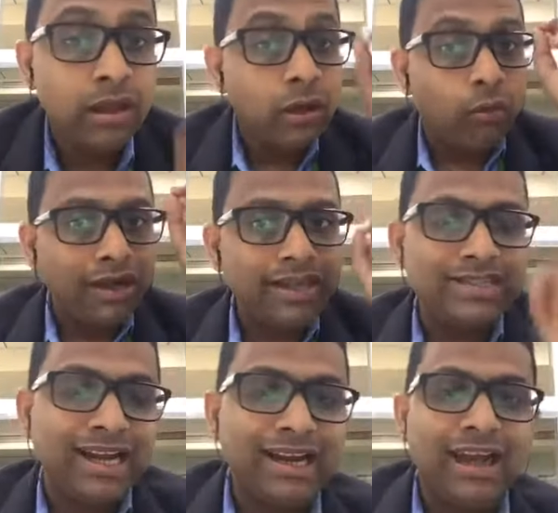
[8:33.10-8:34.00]
What
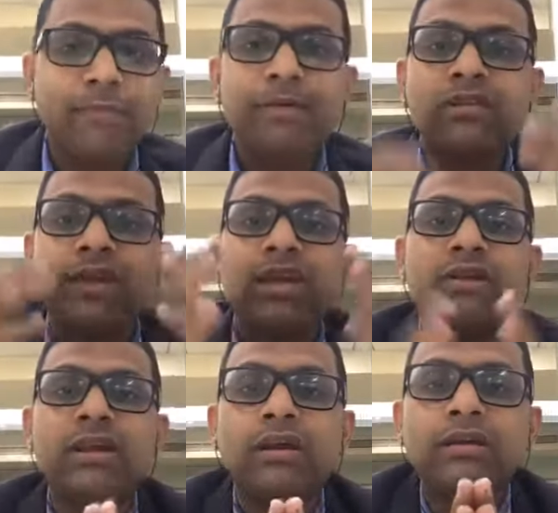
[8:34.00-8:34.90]
exactly happens
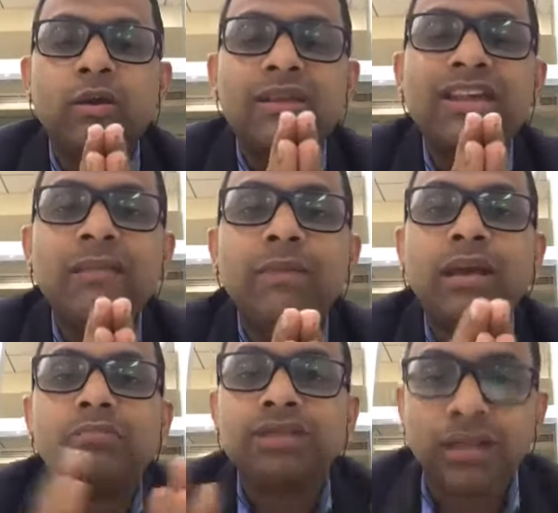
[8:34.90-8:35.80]
whenever your skin
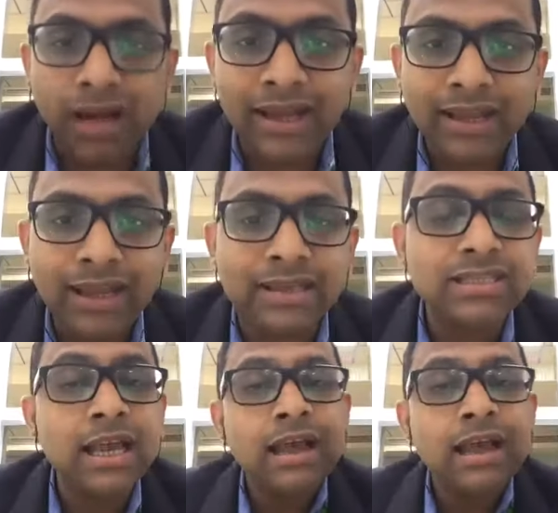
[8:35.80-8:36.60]
becomes dry is,